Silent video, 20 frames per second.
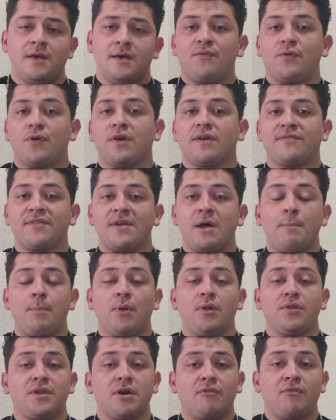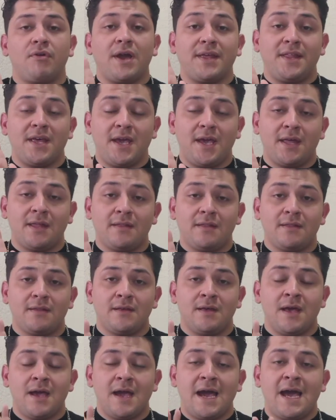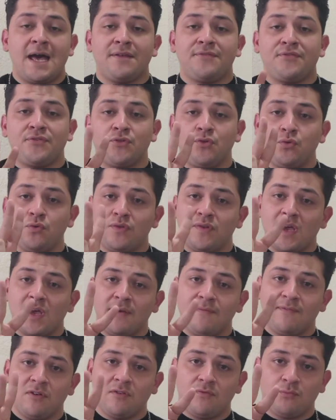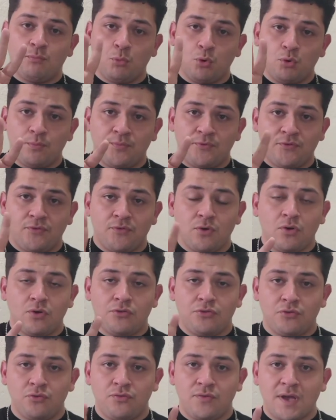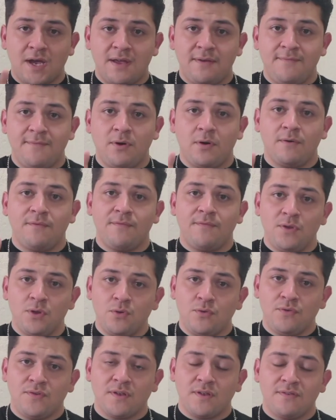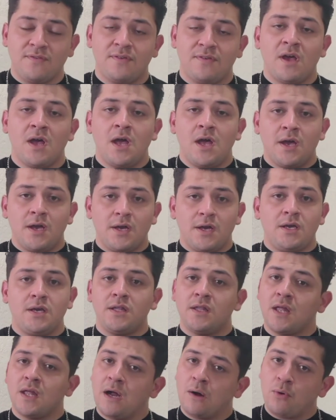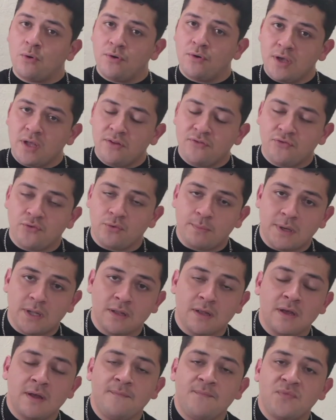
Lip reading: For example, the right hand has 2 types of moves or 2 types of uses in our instrument.